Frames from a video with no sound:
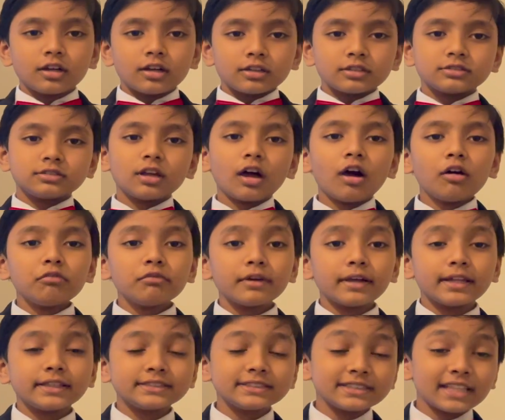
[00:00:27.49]
So,
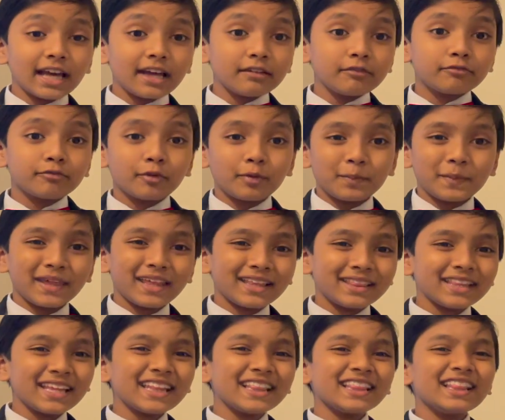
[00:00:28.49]
instead, we'll be
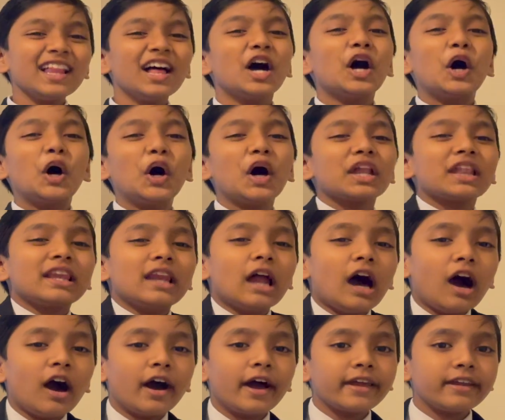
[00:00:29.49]
a little
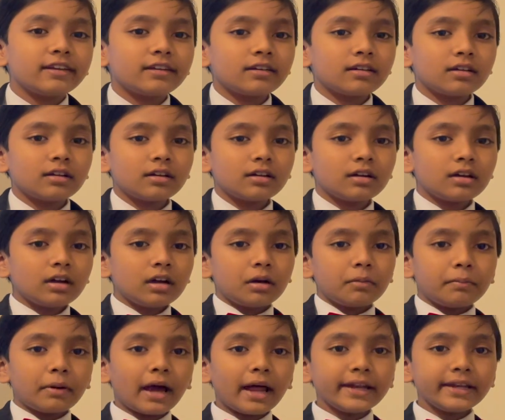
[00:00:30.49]
online.
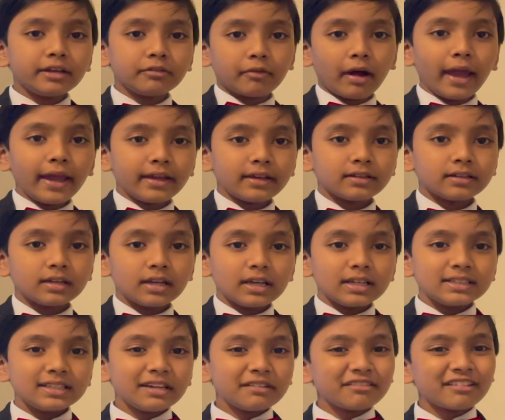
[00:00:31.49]
But anyway,
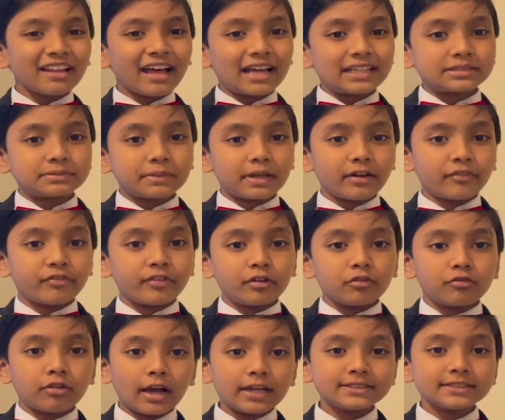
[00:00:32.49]
she will ask me a few
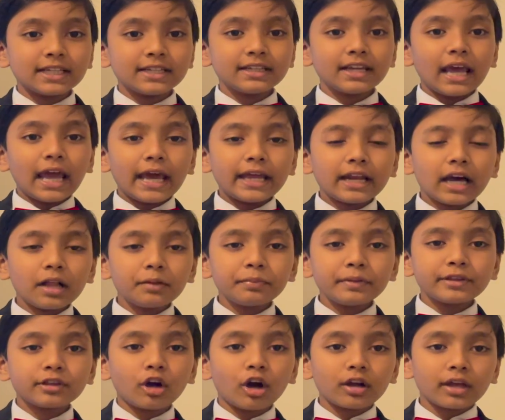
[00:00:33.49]
questions and I'll
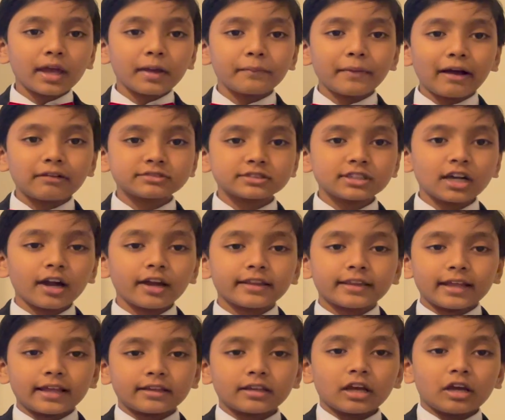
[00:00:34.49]
be talking about the
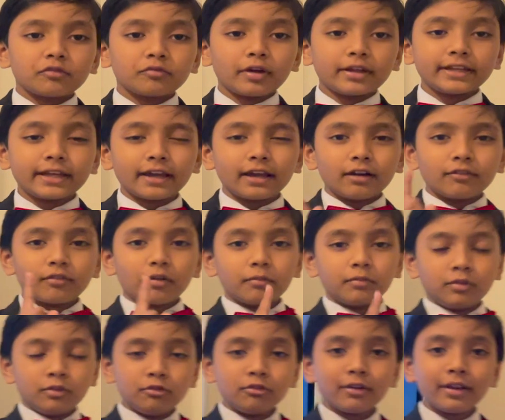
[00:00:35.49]
scientists, ranging from
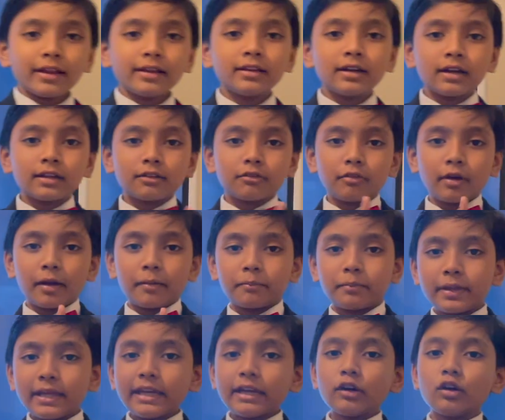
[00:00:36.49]
Newton to
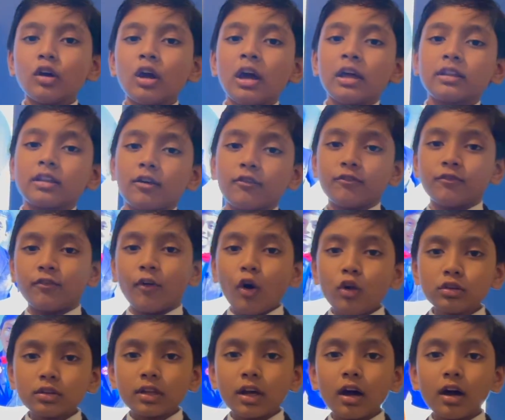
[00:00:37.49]
Ampere to
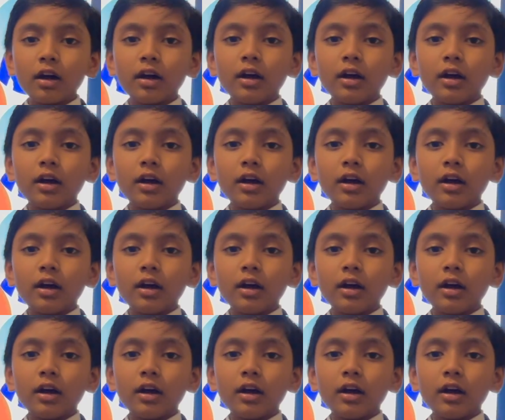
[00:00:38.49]
Volta